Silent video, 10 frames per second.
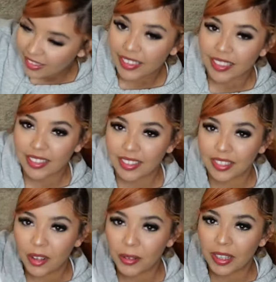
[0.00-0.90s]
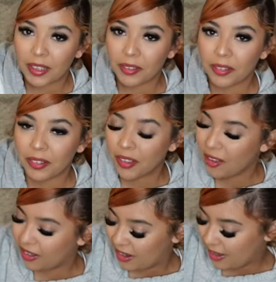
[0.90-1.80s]
This is so cute.
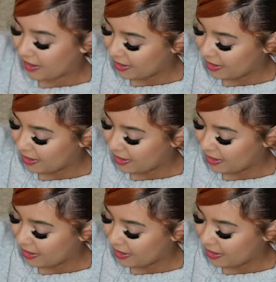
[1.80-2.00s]
Hold on.